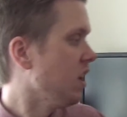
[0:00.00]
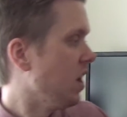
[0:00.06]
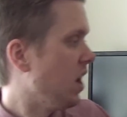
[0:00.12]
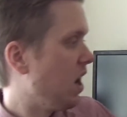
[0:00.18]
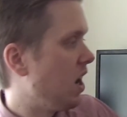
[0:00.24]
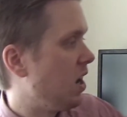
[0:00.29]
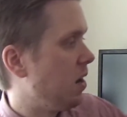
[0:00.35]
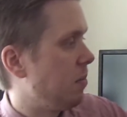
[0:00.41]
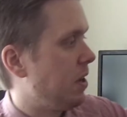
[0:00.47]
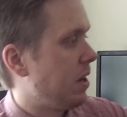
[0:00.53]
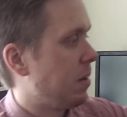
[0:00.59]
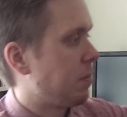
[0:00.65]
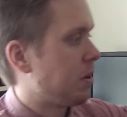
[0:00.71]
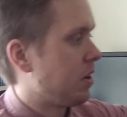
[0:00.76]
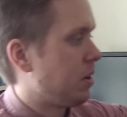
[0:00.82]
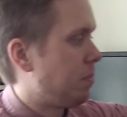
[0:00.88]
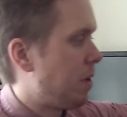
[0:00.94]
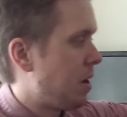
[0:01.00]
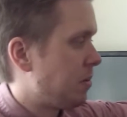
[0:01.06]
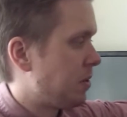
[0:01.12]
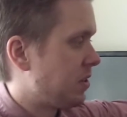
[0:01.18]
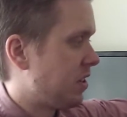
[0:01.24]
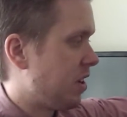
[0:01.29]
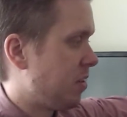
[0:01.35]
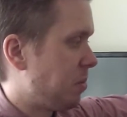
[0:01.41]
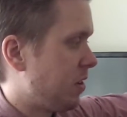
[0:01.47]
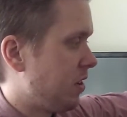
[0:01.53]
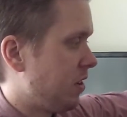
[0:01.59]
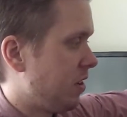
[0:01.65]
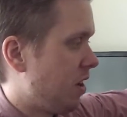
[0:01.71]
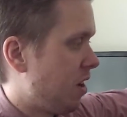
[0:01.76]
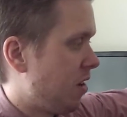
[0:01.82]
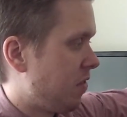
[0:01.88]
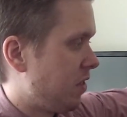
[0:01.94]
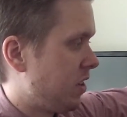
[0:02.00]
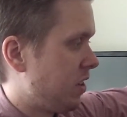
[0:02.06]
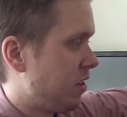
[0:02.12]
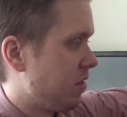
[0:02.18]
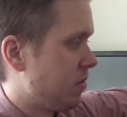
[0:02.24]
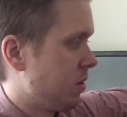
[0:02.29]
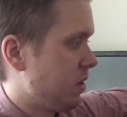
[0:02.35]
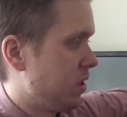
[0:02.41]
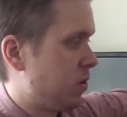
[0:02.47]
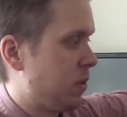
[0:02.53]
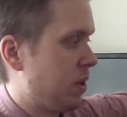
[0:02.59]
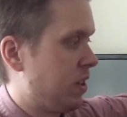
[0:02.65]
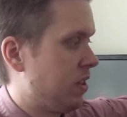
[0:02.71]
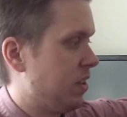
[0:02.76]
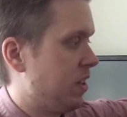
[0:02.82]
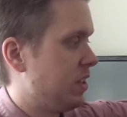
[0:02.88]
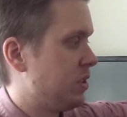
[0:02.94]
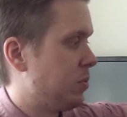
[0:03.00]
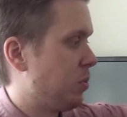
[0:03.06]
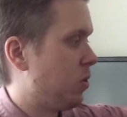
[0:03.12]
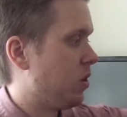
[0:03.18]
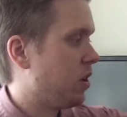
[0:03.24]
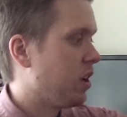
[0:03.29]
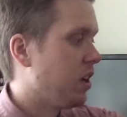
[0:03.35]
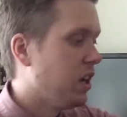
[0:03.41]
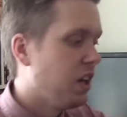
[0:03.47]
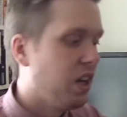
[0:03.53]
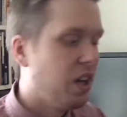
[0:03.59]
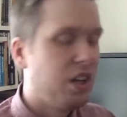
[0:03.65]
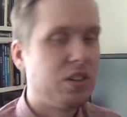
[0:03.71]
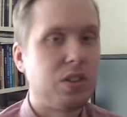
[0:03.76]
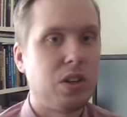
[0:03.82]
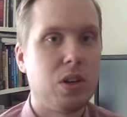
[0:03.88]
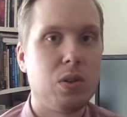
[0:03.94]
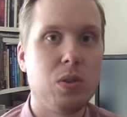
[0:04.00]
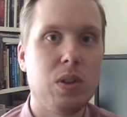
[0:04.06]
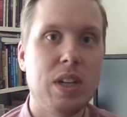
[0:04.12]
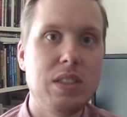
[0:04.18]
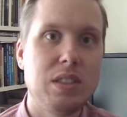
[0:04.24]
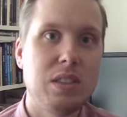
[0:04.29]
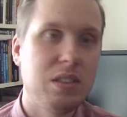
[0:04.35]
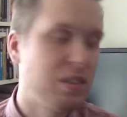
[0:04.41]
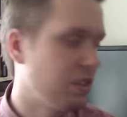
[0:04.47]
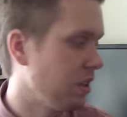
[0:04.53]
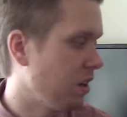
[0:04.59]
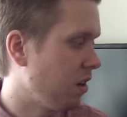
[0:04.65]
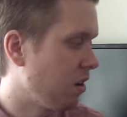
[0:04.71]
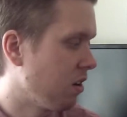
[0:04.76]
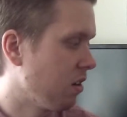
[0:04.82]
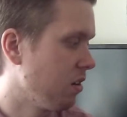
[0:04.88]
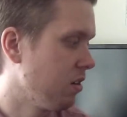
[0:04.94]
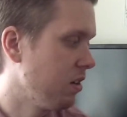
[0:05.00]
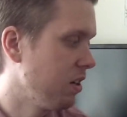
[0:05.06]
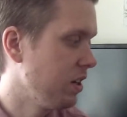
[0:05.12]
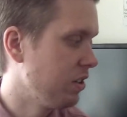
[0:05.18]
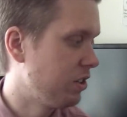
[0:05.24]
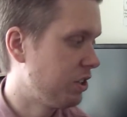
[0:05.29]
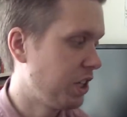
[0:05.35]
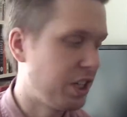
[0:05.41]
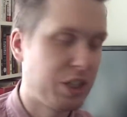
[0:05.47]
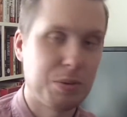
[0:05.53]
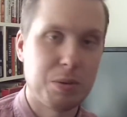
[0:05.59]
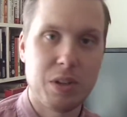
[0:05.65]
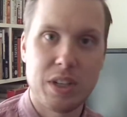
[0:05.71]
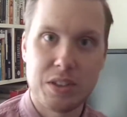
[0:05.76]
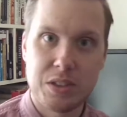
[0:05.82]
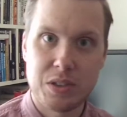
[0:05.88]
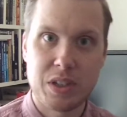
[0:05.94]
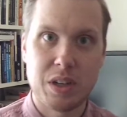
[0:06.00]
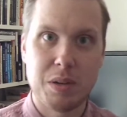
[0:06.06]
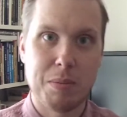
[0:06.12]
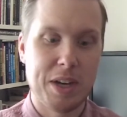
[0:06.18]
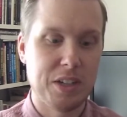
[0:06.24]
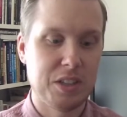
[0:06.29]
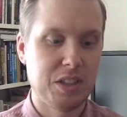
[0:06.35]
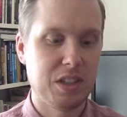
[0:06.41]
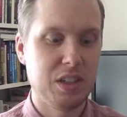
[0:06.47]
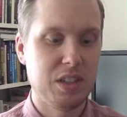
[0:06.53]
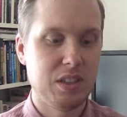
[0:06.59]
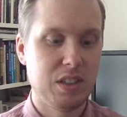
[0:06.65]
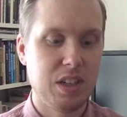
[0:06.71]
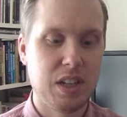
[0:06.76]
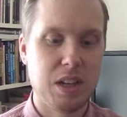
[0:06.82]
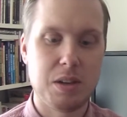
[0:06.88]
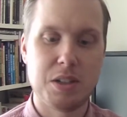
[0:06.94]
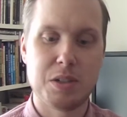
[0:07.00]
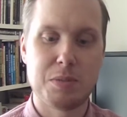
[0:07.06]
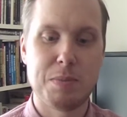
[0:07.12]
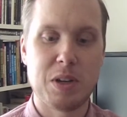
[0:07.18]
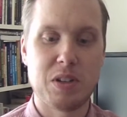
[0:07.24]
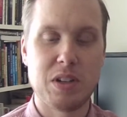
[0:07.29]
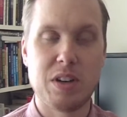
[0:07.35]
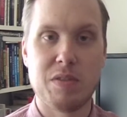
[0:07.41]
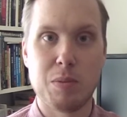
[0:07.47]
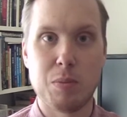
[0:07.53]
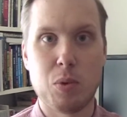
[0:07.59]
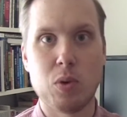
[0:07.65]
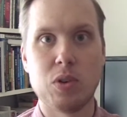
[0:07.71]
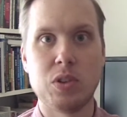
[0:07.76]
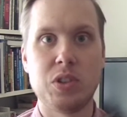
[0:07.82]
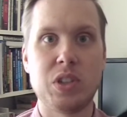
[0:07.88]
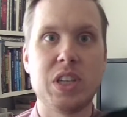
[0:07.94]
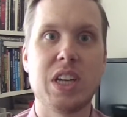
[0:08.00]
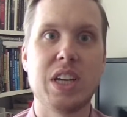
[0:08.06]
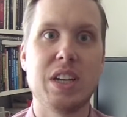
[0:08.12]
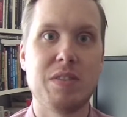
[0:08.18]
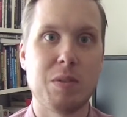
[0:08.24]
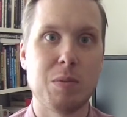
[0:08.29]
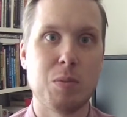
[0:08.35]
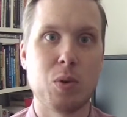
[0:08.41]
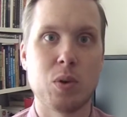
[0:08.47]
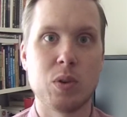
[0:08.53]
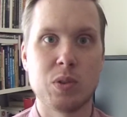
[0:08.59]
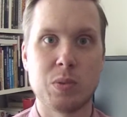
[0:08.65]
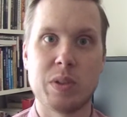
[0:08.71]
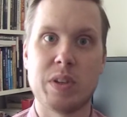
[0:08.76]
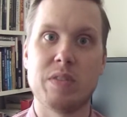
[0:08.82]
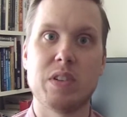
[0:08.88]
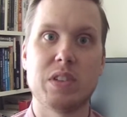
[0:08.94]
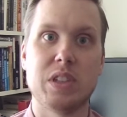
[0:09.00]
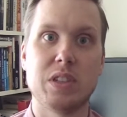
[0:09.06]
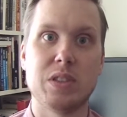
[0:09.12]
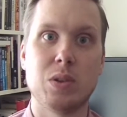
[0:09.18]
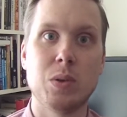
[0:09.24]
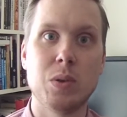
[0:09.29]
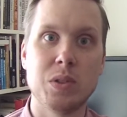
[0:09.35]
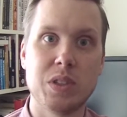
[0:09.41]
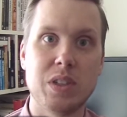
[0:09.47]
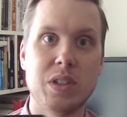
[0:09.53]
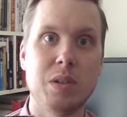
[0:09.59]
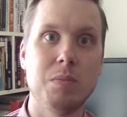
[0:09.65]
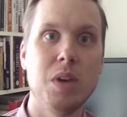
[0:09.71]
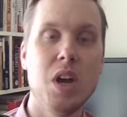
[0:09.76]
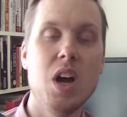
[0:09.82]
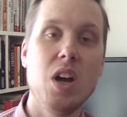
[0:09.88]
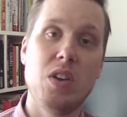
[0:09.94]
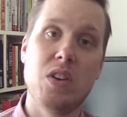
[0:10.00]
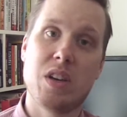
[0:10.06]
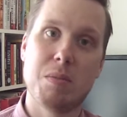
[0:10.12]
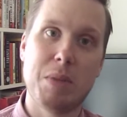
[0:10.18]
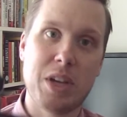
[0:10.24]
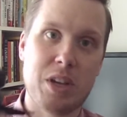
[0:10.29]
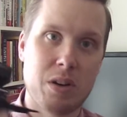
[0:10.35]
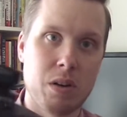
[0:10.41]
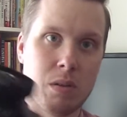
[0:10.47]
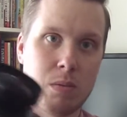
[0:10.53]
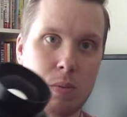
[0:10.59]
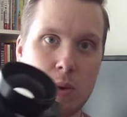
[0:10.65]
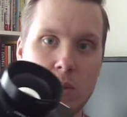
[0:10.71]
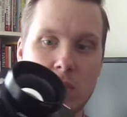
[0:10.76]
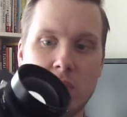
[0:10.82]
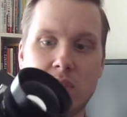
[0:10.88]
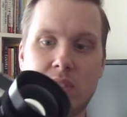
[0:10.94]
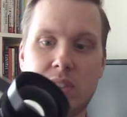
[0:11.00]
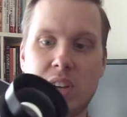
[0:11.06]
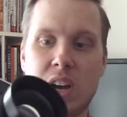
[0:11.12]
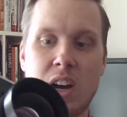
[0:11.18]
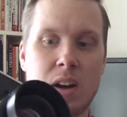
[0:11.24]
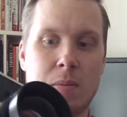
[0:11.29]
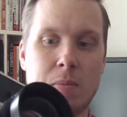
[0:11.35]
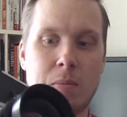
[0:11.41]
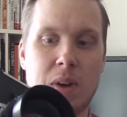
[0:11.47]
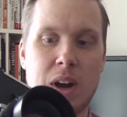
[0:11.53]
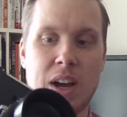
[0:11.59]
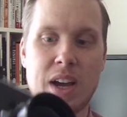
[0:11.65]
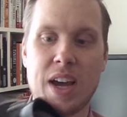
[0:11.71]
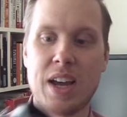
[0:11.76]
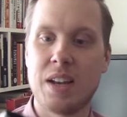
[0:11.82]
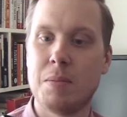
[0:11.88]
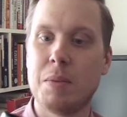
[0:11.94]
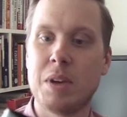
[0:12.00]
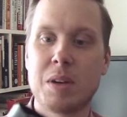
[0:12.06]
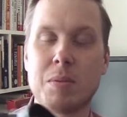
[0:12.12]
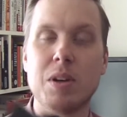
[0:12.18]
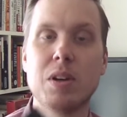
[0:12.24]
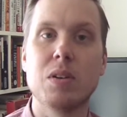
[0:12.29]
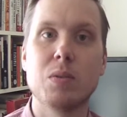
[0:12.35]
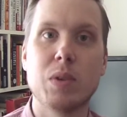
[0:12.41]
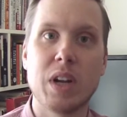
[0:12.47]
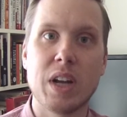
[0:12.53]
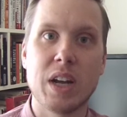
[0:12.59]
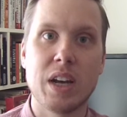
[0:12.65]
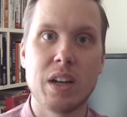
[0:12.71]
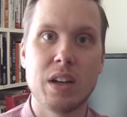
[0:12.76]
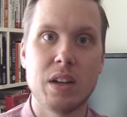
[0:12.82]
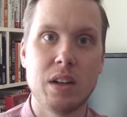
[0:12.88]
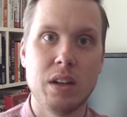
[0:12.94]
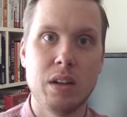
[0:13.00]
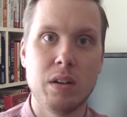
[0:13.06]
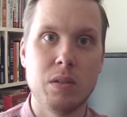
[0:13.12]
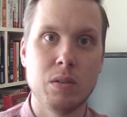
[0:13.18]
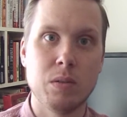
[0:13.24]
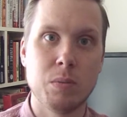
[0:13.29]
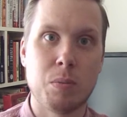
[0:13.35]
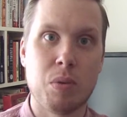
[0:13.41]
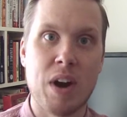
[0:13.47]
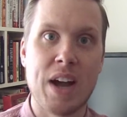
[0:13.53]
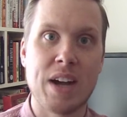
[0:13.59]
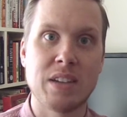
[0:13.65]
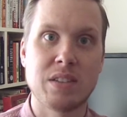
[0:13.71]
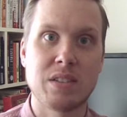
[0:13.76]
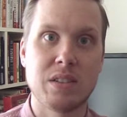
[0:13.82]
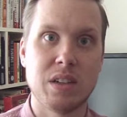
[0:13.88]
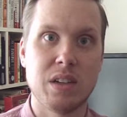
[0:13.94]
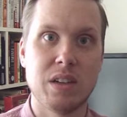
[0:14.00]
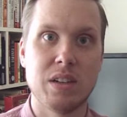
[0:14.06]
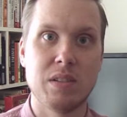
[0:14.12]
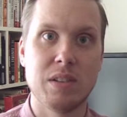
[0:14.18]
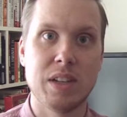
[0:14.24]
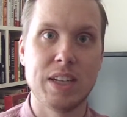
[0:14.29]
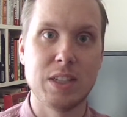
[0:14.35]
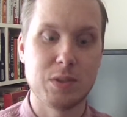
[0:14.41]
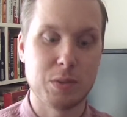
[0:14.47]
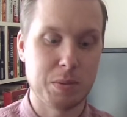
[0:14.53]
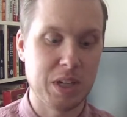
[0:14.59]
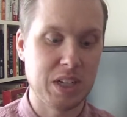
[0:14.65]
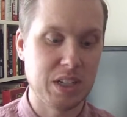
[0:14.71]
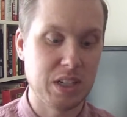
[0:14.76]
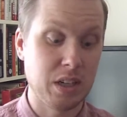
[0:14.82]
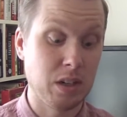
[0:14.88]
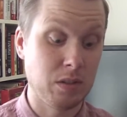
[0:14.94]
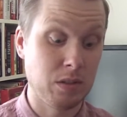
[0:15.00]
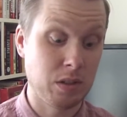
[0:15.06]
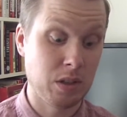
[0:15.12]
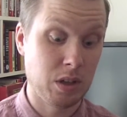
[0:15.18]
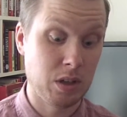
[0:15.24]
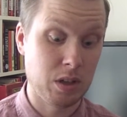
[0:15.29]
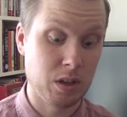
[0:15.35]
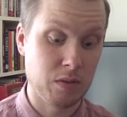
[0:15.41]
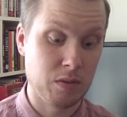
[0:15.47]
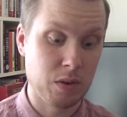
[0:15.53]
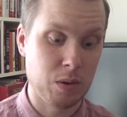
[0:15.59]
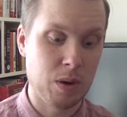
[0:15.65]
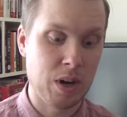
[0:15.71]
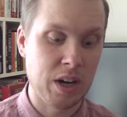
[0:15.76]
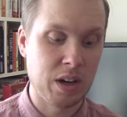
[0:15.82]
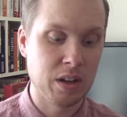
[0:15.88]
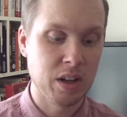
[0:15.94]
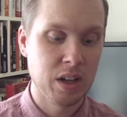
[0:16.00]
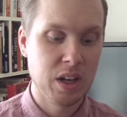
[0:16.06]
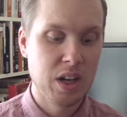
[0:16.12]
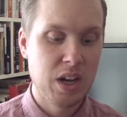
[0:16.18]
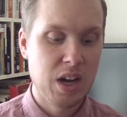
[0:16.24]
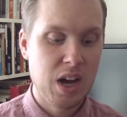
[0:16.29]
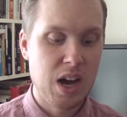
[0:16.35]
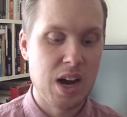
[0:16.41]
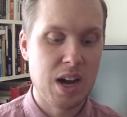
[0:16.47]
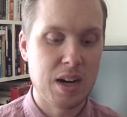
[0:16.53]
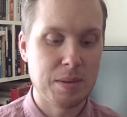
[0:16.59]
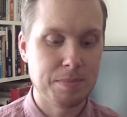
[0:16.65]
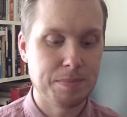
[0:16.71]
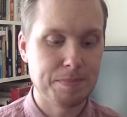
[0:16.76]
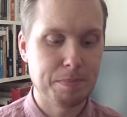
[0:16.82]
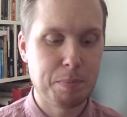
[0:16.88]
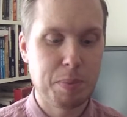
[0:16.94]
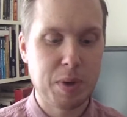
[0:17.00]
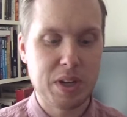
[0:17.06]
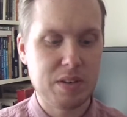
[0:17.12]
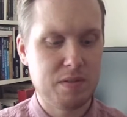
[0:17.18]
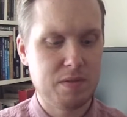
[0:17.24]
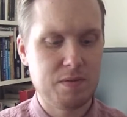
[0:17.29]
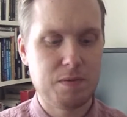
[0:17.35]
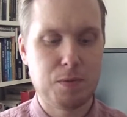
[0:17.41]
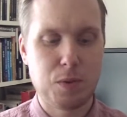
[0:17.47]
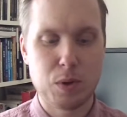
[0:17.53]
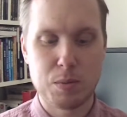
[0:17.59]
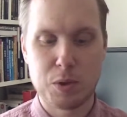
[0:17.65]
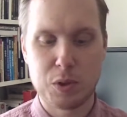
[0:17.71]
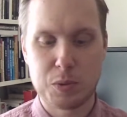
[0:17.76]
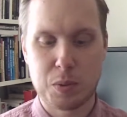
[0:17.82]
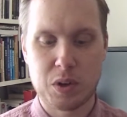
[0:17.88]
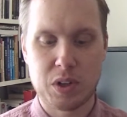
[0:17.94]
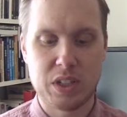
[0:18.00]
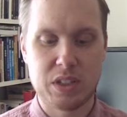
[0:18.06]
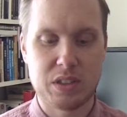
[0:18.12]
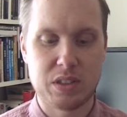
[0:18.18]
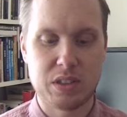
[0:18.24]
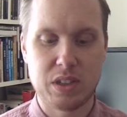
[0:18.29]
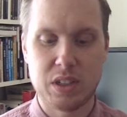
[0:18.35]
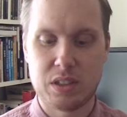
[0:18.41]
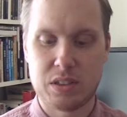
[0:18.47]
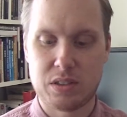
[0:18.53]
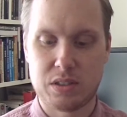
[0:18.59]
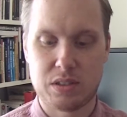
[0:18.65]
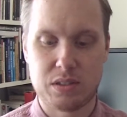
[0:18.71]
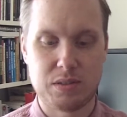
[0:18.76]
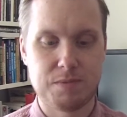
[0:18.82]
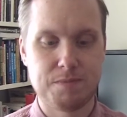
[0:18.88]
And I'm going to pop this off here really quick, the lens board. So lenses are interchangeable, as you can imagine, and they just mount to different boards. You can get different boards with different size holes in them. You can make your own boards. I had to make my own when I had an old brass lens from the 1800s on here for a while. But for the most part, it's